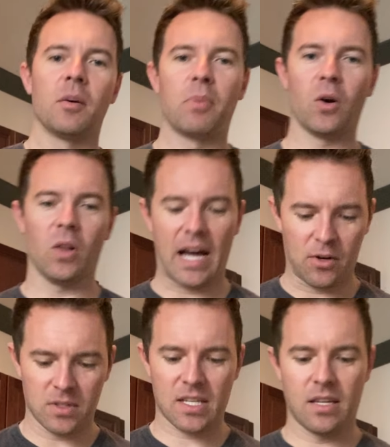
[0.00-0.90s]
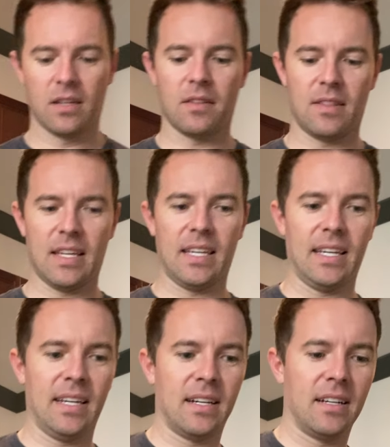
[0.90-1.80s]
pull out
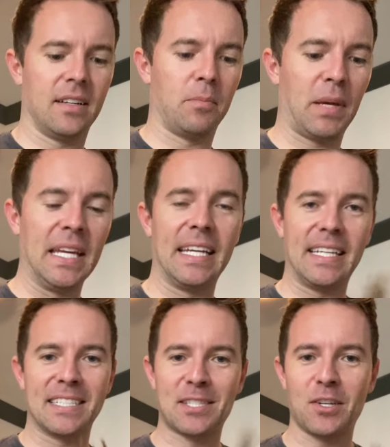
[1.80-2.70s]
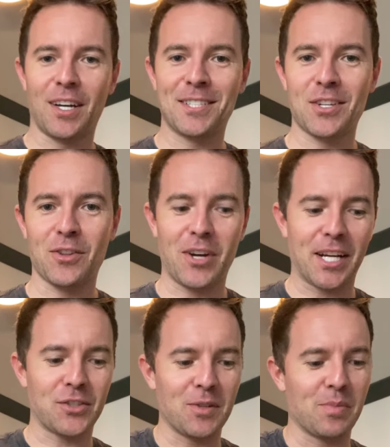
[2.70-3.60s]
the peonies until they're
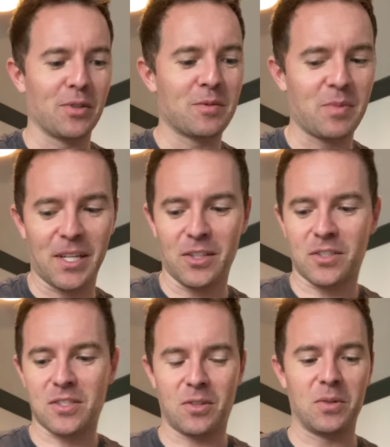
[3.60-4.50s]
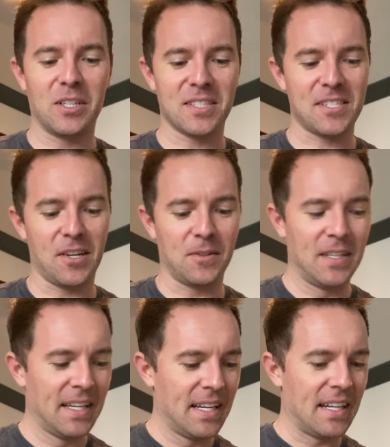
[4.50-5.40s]
actually bloomed, but it looks cool. So,
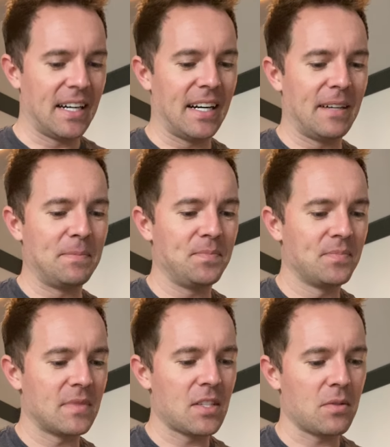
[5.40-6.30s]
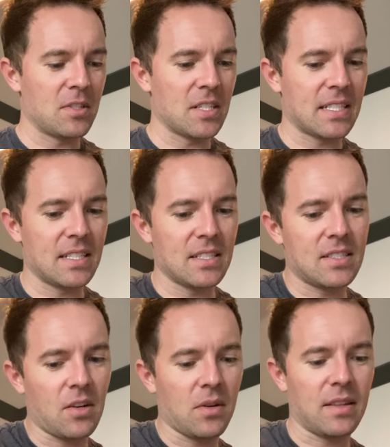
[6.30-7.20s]
so we're just gonna
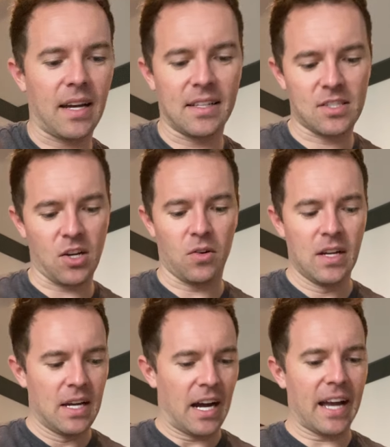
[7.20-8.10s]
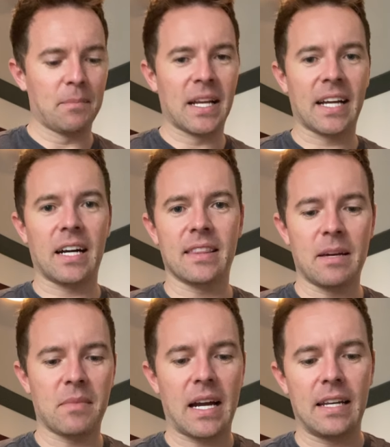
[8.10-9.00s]
start with that. So I'm gonna cut
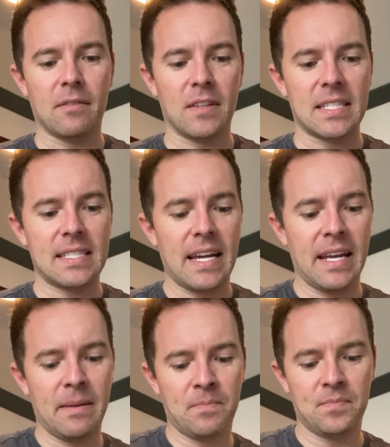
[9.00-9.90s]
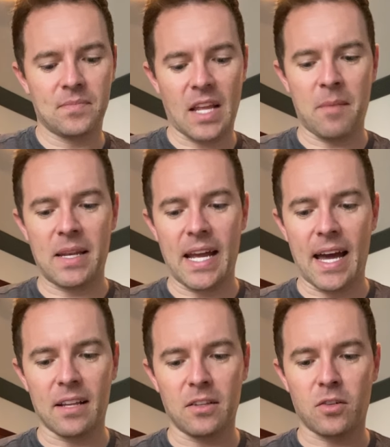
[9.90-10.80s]
them kind of the same. I'm gonna
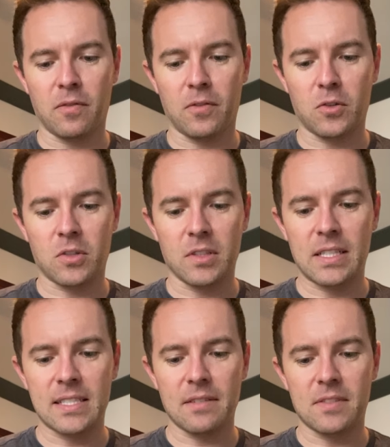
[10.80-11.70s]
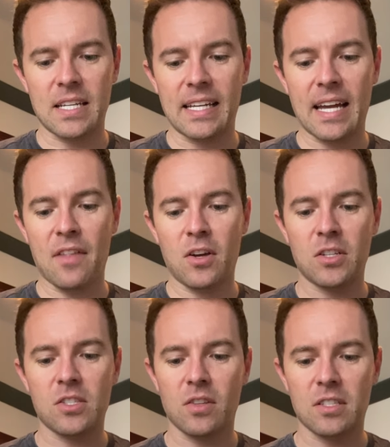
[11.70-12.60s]
add a little floral adhesive together,
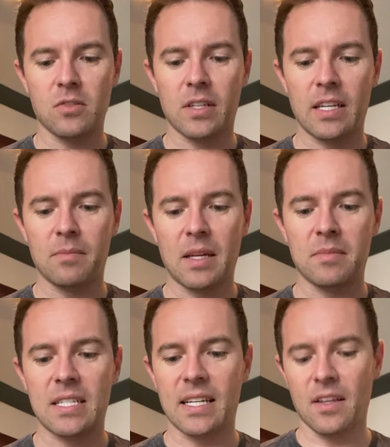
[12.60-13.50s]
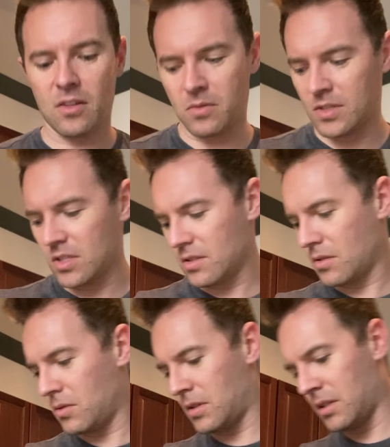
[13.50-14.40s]
so this will keep them together, which is
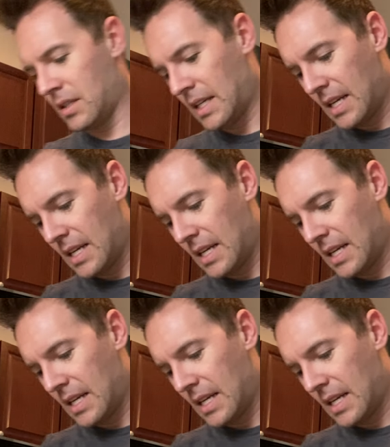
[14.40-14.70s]
cool.